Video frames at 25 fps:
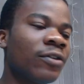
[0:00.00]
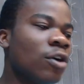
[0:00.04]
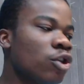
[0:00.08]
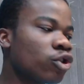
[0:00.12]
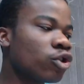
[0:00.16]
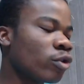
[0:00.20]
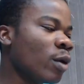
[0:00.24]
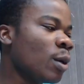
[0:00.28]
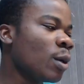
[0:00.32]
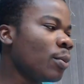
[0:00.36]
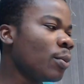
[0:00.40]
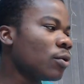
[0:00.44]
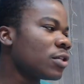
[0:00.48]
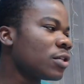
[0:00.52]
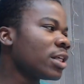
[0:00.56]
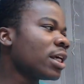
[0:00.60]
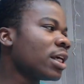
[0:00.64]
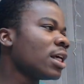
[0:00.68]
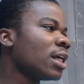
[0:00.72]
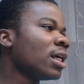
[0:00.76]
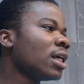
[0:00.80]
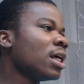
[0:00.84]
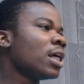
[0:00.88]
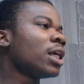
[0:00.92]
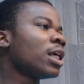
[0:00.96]
Some people
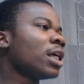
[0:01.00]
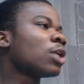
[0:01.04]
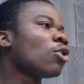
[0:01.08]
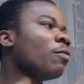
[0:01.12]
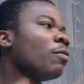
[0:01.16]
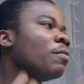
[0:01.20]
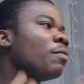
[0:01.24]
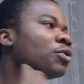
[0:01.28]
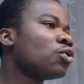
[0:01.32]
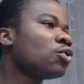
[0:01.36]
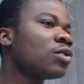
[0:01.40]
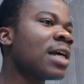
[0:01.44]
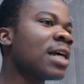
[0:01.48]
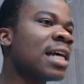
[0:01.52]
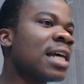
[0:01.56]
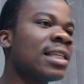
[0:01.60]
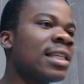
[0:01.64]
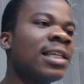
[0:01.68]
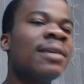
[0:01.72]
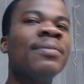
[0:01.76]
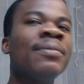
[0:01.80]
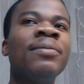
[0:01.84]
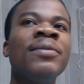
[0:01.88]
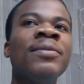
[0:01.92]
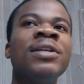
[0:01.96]
say, he commit suicide,
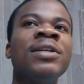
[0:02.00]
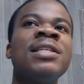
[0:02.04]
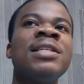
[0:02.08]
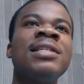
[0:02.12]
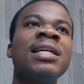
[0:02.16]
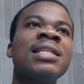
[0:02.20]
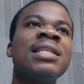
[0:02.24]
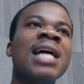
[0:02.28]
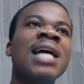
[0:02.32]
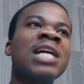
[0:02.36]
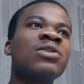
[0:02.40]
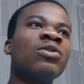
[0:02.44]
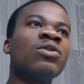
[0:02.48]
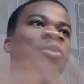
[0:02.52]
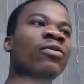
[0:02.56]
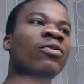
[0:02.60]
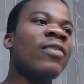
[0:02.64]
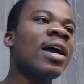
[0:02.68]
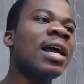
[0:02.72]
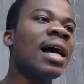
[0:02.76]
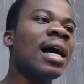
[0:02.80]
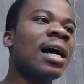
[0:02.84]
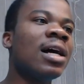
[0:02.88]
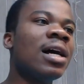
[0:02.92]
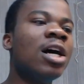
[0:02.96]
say, he set the house on
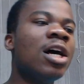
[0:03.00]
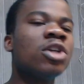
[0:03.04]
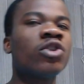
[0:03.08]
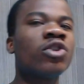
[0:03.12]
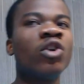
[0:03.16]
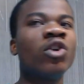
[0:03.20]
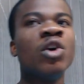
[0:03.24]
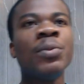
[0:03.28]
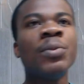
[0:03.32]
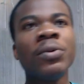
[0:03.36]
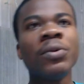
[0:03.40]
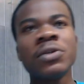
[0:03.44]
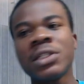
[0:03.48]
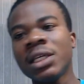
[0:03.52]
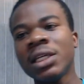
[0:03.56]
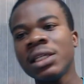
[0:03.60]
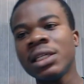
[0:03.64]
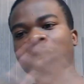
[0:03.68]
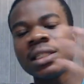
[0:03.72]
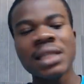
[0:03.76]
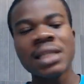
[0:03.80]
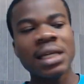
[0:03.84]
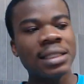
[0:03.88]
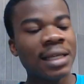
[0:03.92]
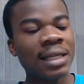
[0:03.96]
fire. Some people say
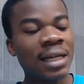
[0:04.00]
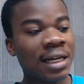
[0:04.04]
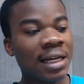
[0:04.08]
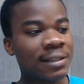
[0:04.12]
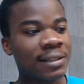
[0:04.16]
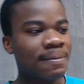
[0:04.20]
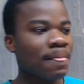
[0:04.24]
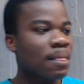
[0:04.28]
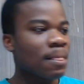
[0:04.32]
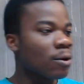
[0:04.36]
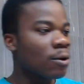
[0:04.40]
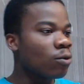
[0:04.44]
this and that.